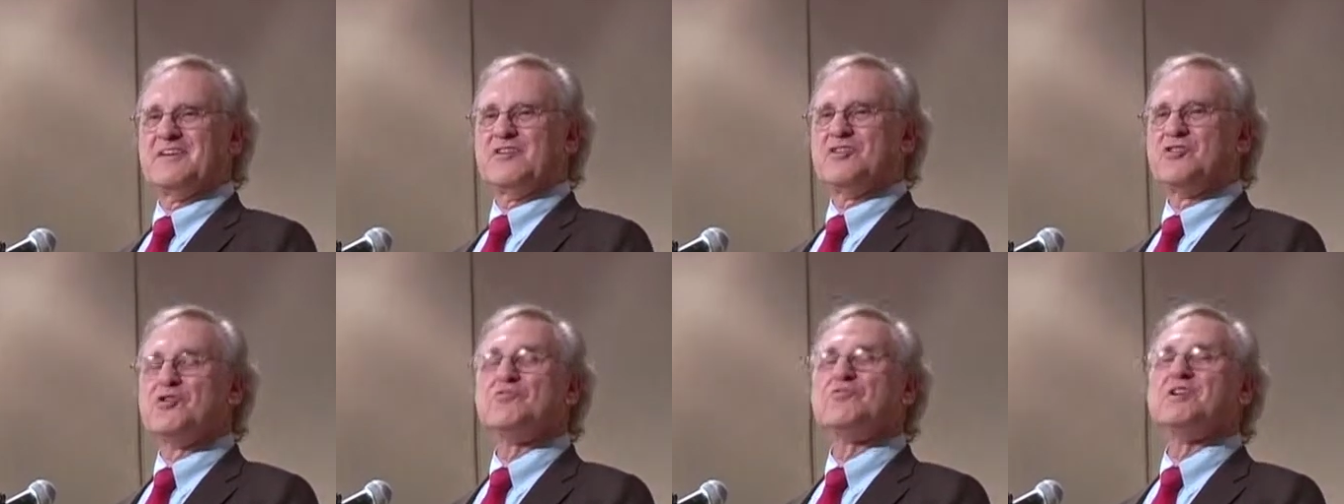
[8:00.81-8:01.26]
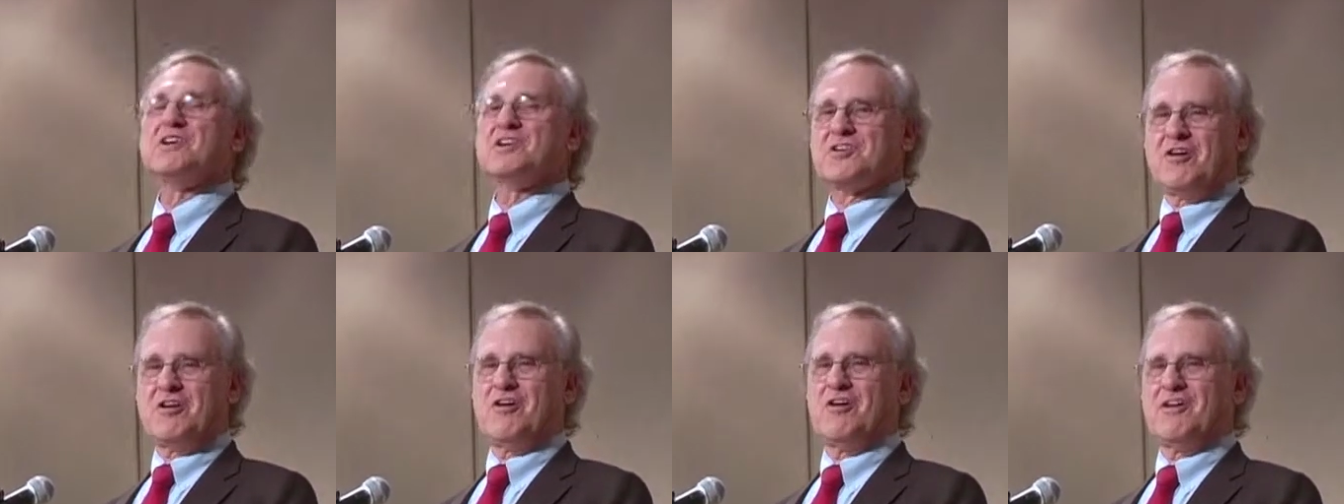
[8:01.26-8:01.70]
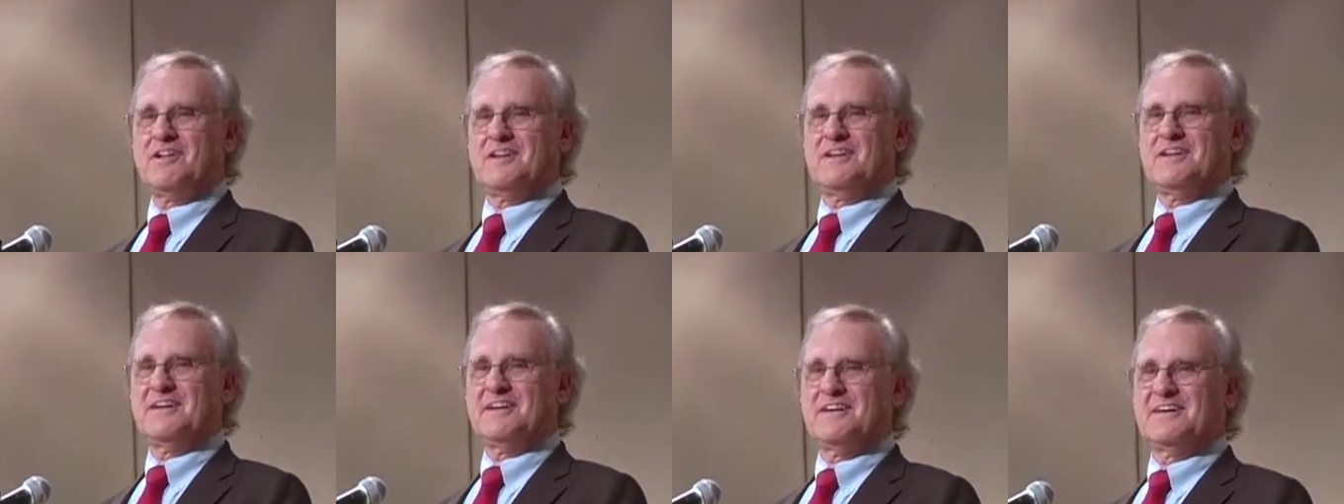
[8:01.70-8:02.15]
You'll
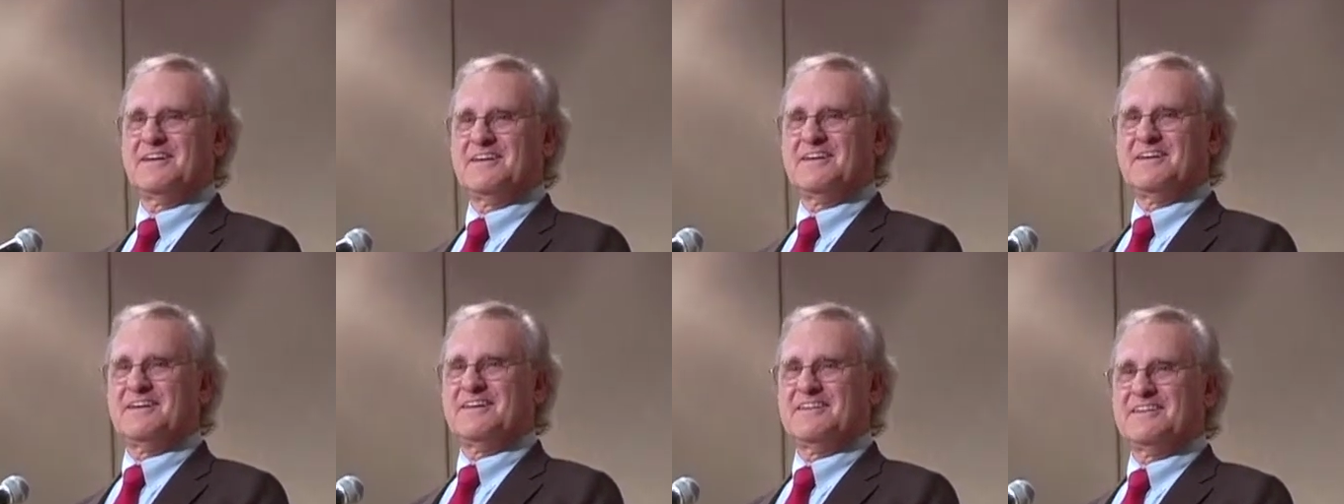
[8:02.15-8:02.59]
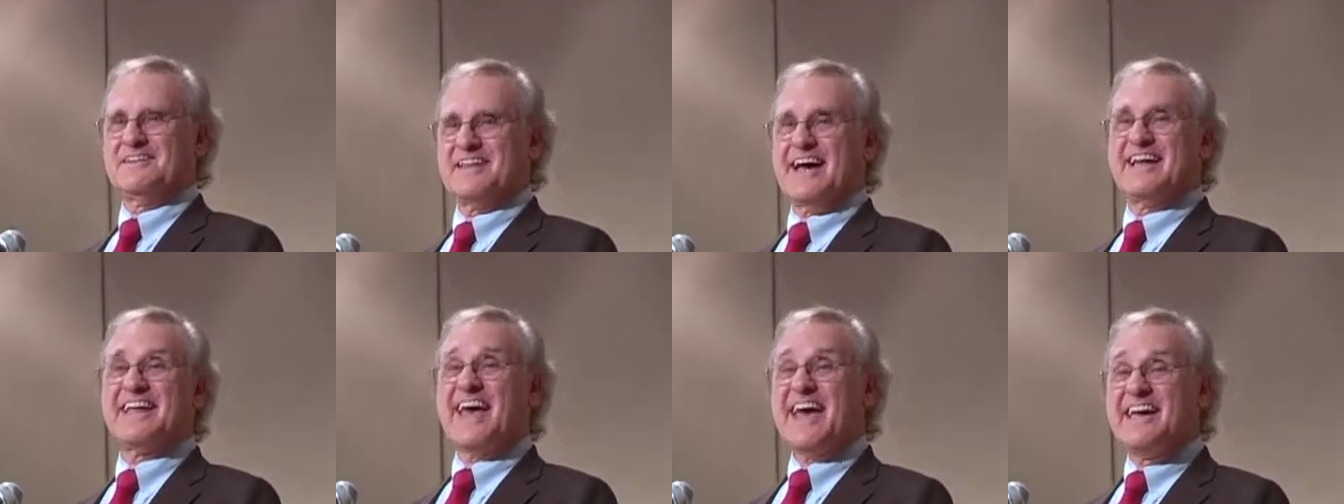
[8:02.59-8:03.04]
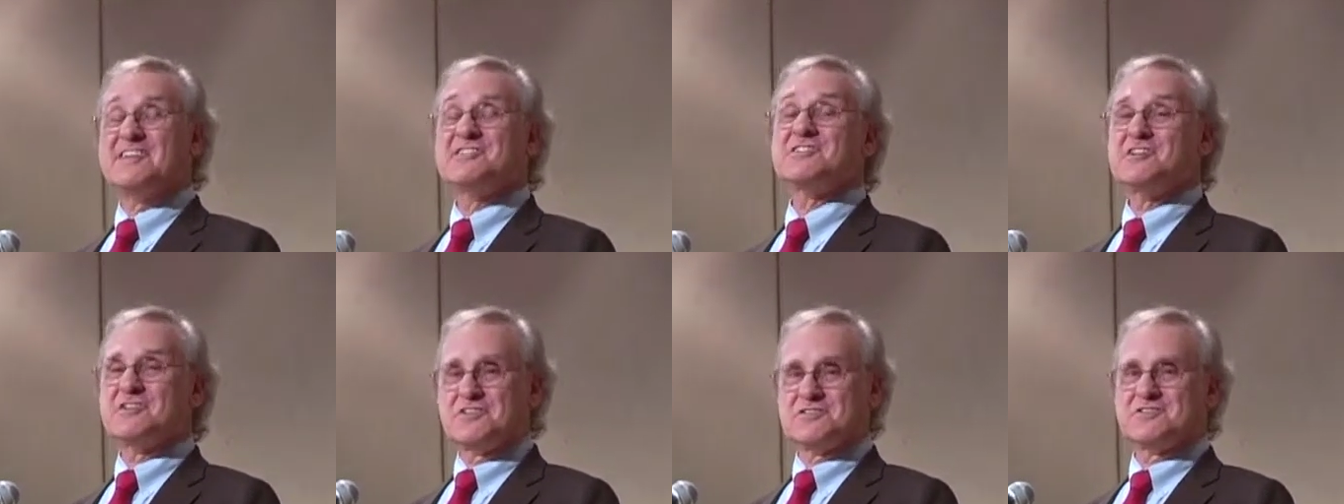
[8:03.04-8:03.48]
recall that
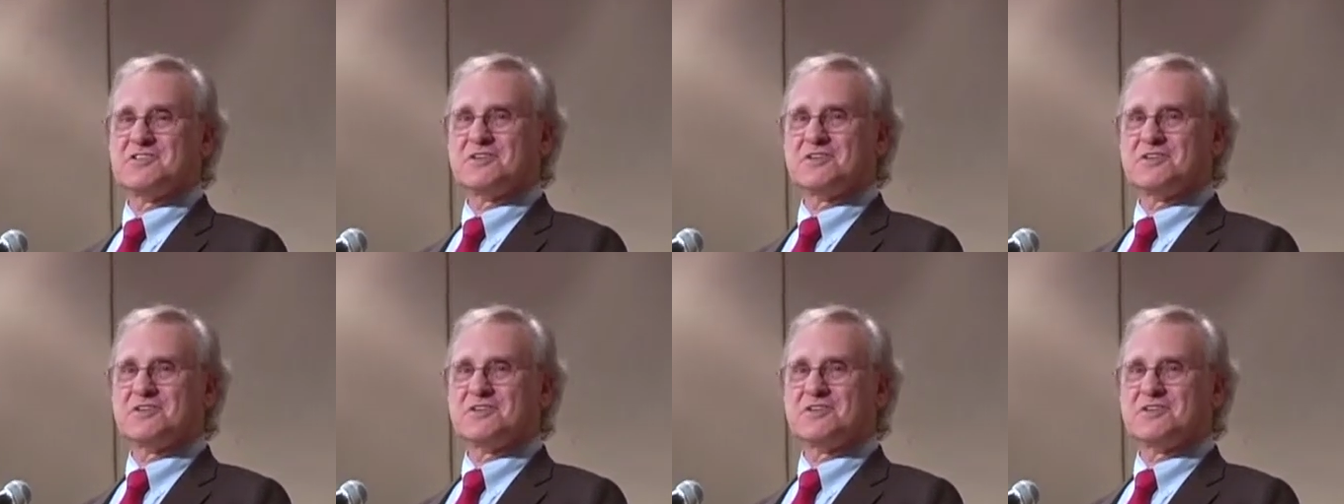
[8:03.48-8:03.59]
8 years